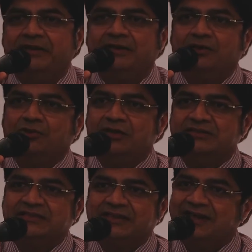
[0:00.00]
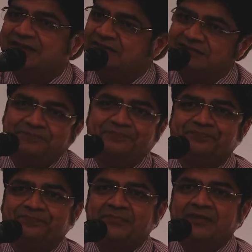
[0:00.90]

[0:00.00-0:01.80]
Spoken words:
Medical College in Calcutta,